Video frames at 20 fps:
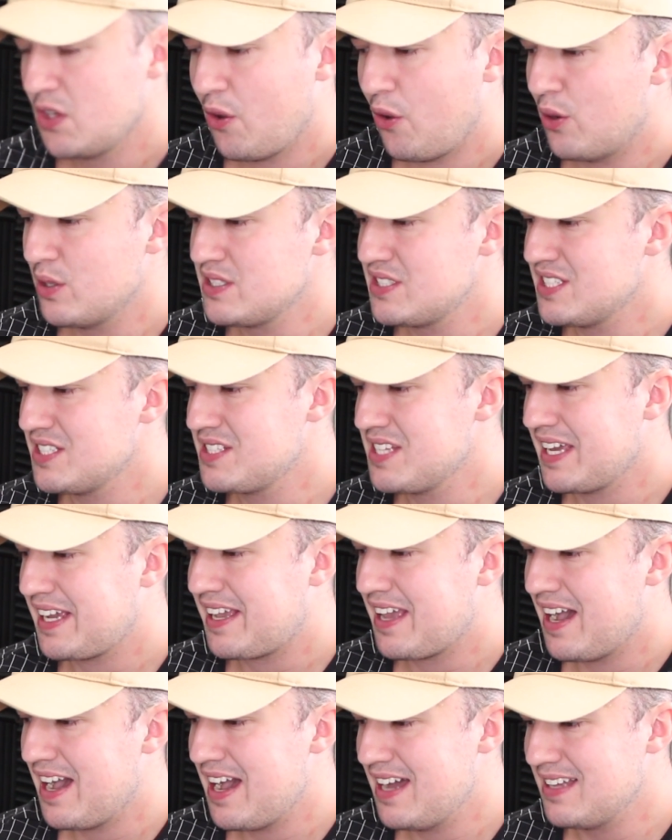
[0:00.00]
Oh, is this
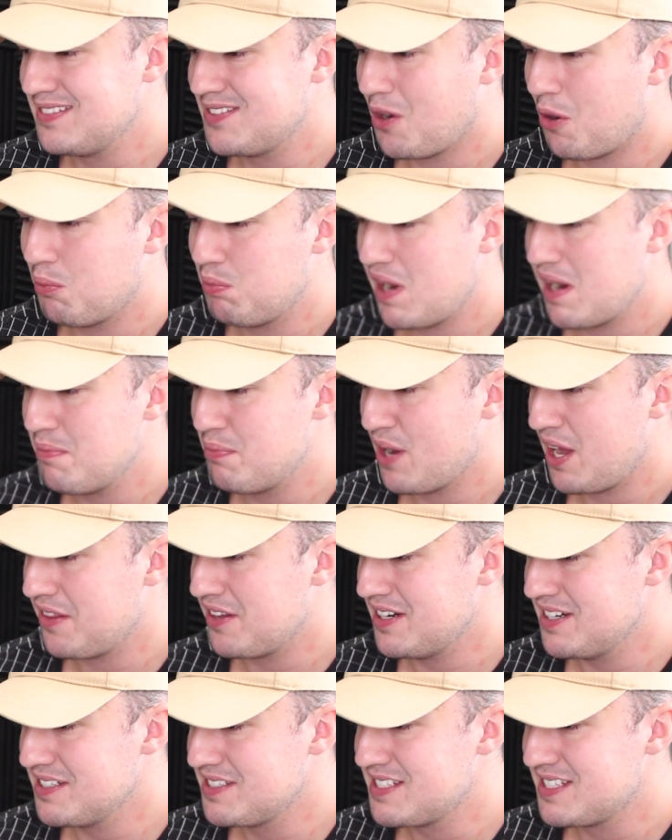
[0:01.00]
like a Dobre
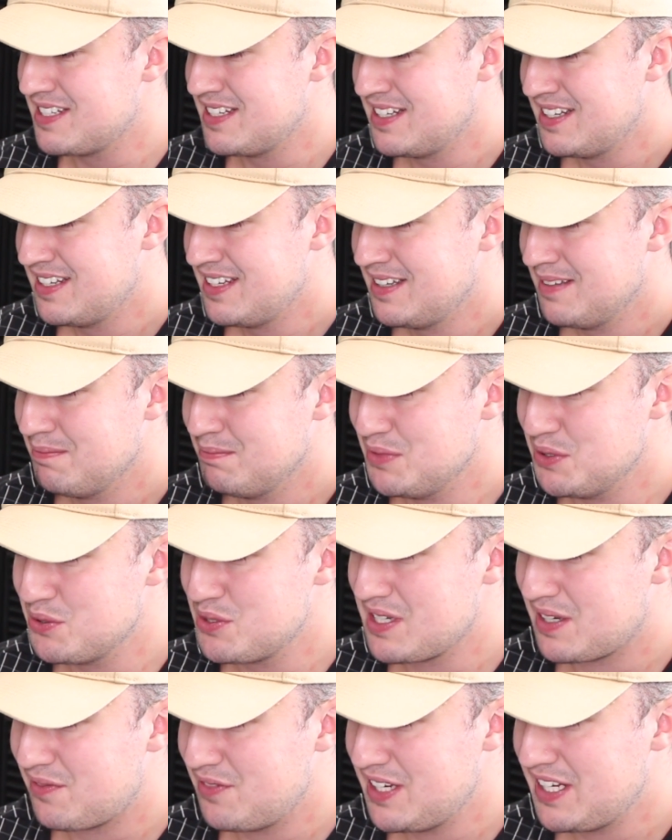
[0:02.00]
Brothers
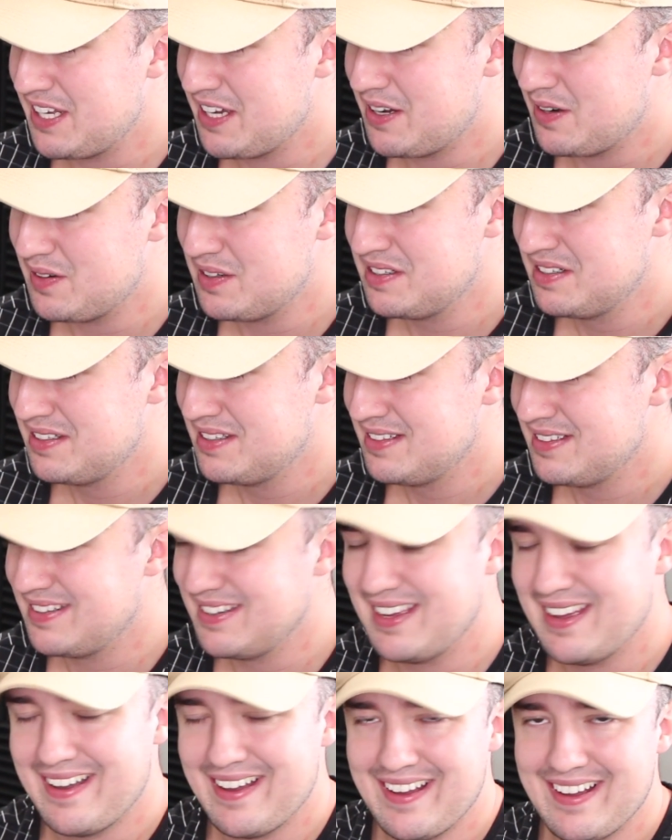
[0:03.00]
music video?
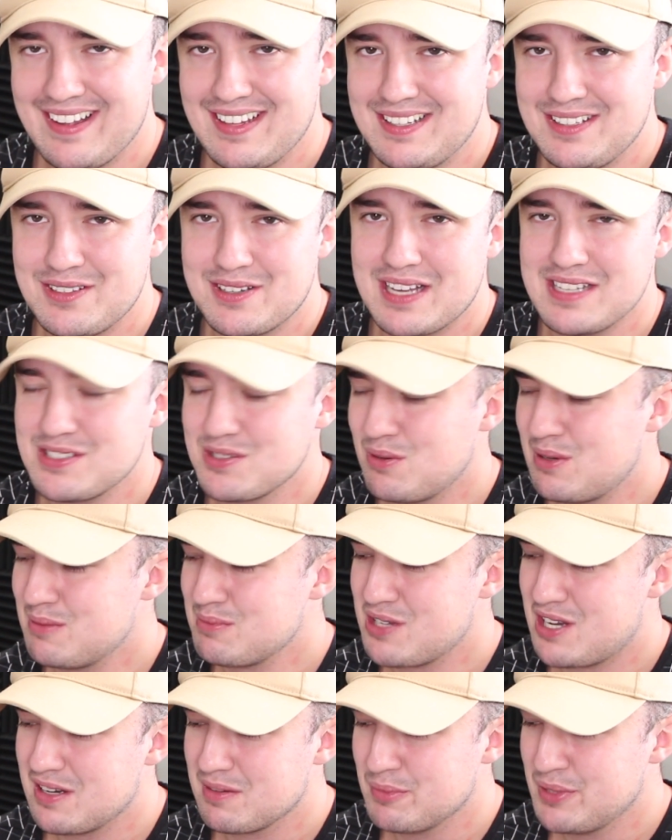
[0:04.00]
Yeah, you guys know what
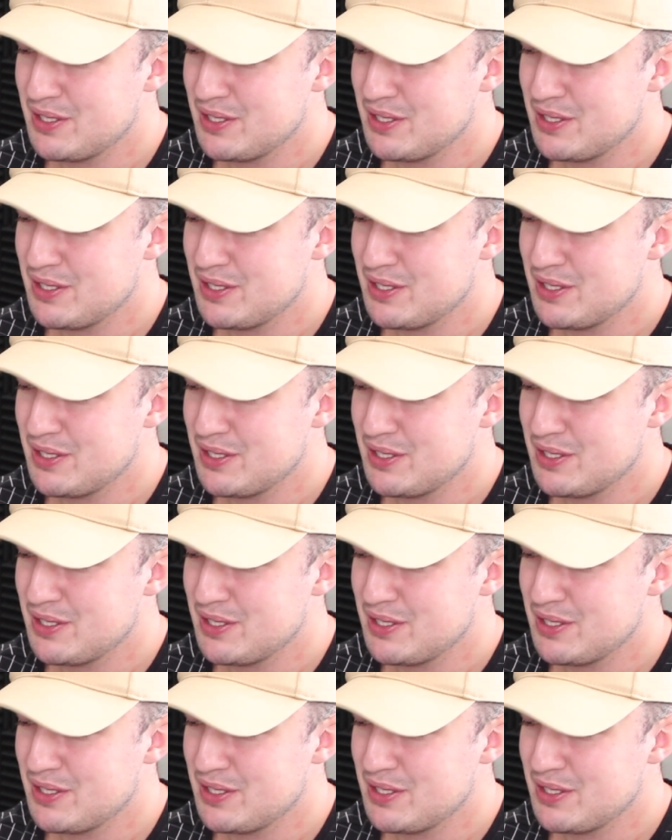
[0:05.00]
I'm talking